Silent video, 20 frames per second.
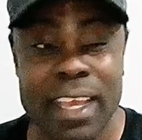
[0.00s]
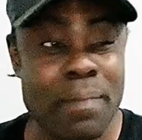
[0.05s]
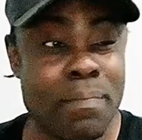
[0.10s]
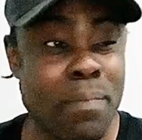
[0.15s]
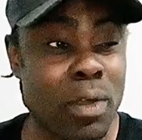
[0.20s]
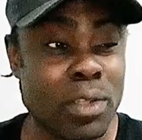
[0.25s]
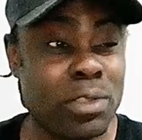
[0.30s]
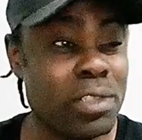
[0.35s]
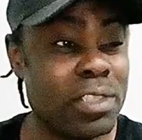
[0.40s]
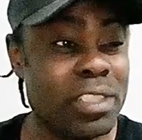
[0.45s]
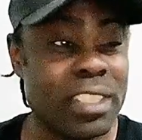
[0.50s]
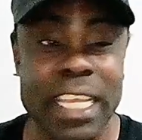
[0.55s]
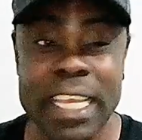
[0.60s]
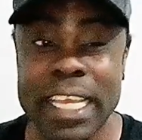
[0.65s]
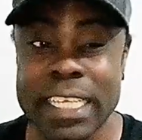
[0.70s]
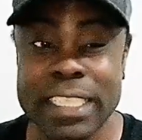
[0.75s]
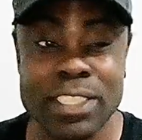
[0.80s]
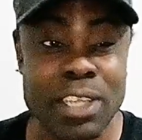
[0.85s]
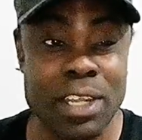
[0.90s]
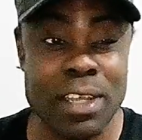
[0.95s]
But to
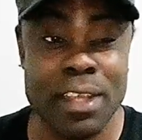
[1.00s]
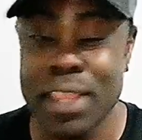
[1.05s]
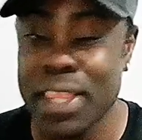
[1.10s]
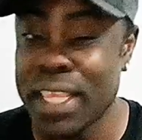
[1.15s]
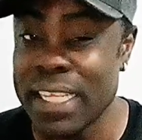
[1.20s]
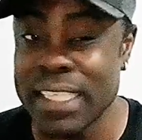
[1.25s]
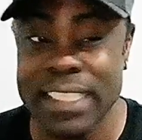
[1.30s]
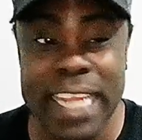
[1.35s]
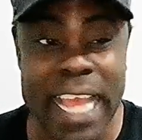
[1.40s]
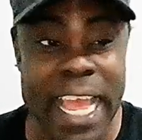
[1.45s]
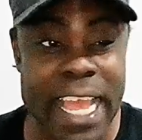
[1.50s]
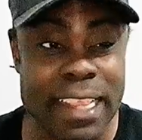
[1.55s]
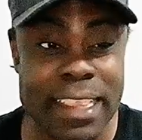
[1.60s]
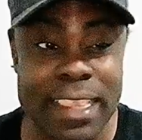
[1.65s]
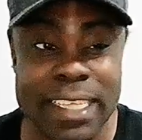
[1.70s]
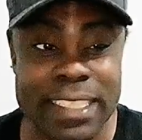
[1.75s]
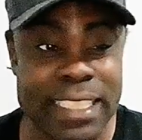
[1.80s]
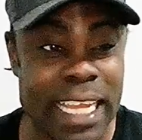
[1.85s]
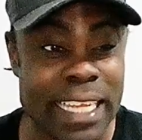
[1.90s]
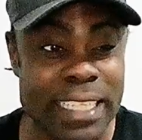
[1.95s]
say certain things like
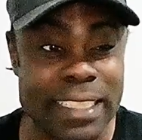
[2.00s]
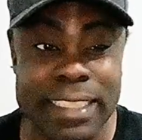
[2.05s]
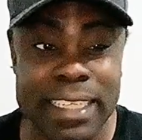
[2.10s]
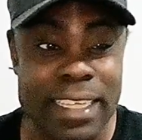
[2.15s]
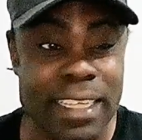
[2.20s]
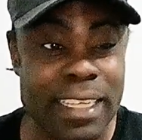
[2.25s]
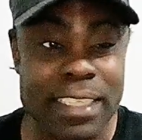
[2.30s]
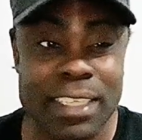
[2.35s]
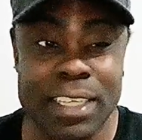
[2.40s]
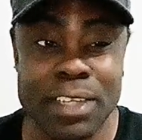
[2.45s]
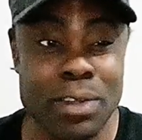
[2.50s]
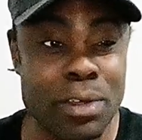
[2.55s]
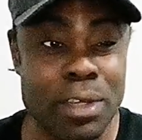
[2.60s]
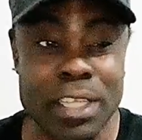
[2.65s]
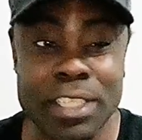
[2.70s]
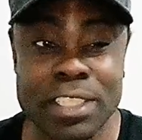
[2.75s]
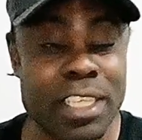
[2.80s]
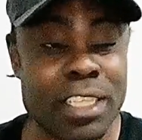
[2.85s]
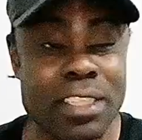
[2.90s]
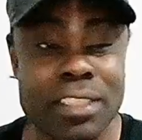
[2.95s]
this and, you know,
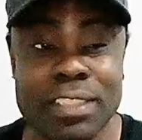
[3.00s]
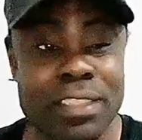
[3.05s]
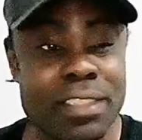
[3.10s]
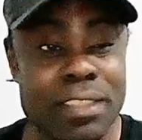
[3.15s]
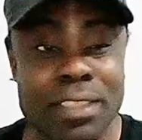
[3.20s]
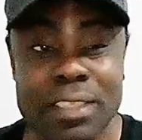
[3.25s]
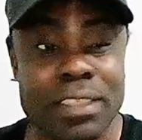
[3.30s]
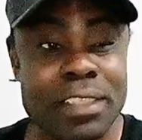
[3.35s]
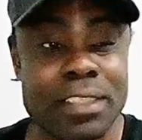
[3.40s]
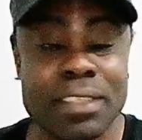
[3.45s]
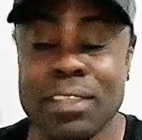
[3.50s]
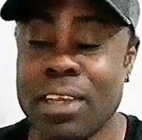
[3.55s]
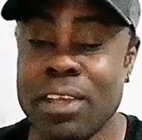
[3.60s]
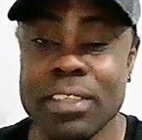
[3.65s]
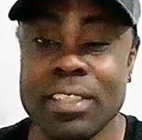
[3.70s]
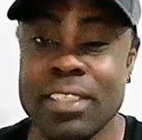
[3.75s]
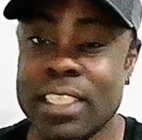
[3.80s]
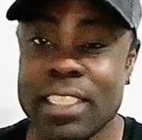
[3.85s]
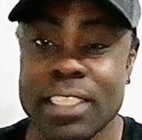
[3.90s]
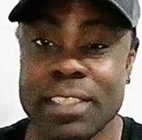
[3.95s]
it's, it's, no
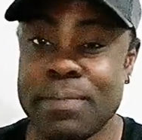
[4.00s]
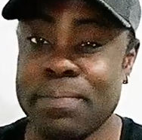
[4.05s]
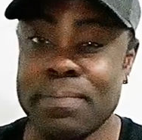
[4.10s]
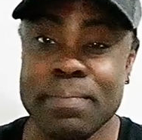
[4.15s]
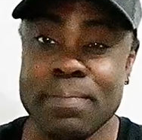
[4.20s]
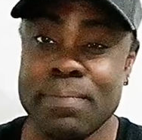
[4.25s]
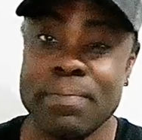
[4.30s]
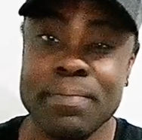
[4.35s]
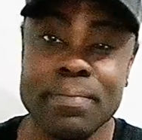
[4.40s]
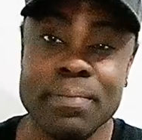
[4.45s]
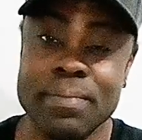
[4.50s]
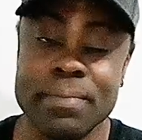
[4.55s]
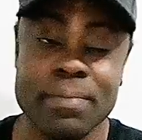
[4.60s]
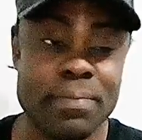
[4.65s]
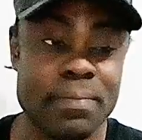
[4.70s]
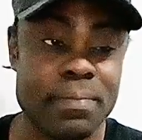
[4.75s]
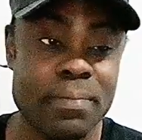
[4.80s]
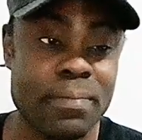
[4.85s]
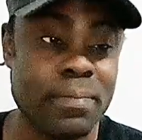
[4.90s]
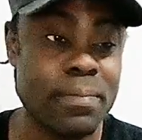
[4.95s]
sir.
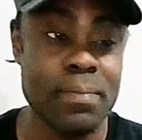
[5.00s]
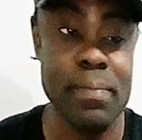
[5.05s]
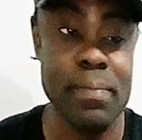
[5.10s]
Mm-mm.